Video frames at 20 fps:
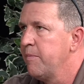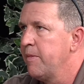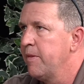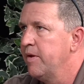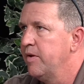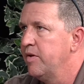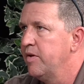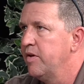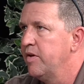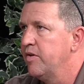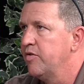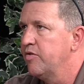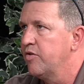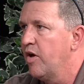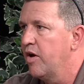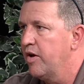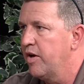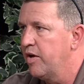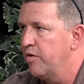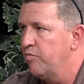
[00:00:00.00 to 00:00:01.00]
is
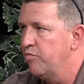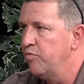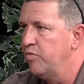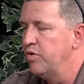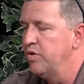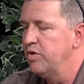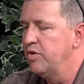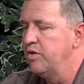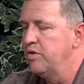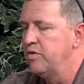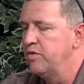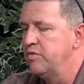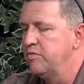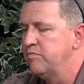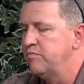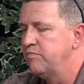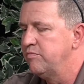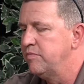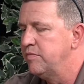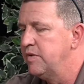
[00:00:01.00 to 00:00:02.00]
got a real
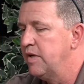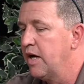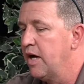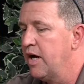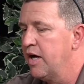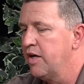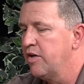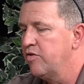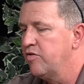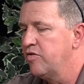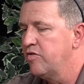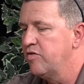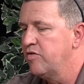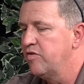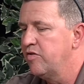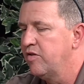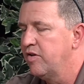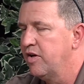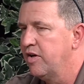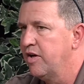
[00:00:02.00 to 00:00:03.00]

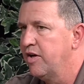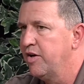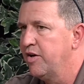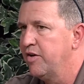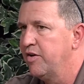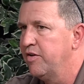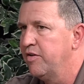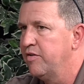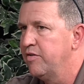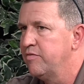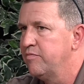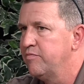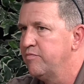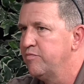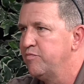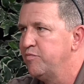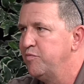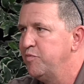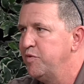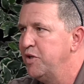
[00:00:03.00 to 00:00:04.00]
nice
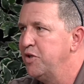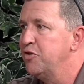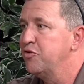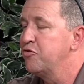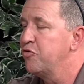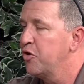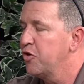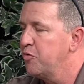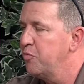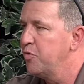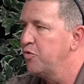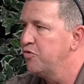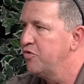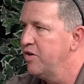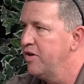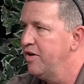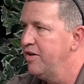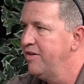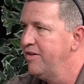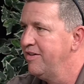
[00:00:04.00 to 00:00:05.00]
indestructible
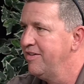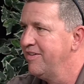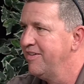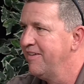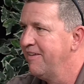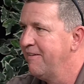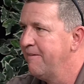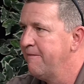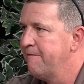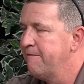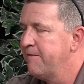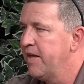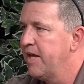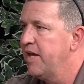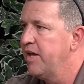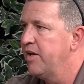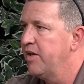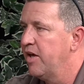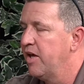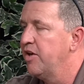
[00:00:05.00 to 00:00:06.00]
shell,
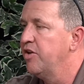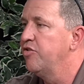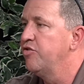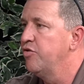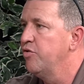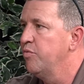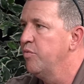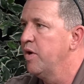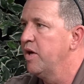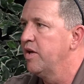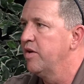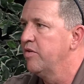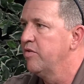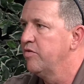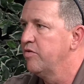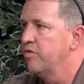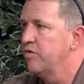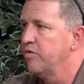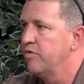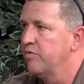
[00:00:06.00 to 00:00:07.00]
and it's two-way.
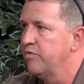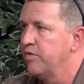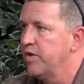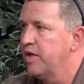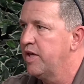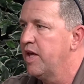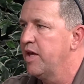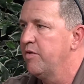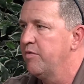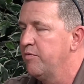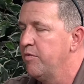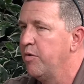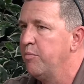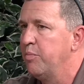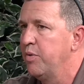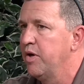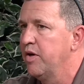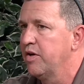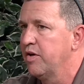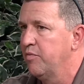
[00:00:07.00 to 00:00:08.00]
So they can't
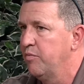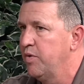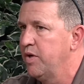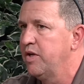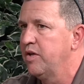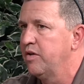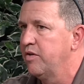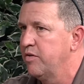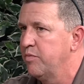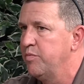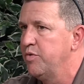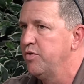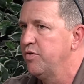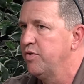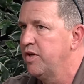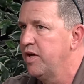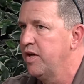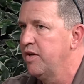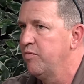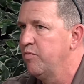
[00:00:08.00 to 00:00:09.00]
unplug it. We can
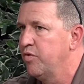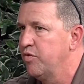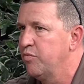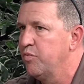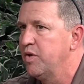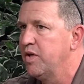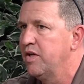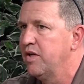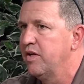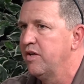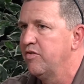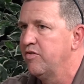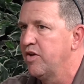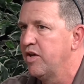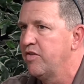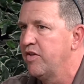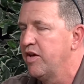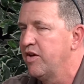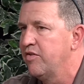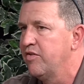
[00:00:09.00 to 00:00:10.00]
communicate once we get it
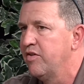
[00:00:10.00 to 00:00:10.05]
inside the house.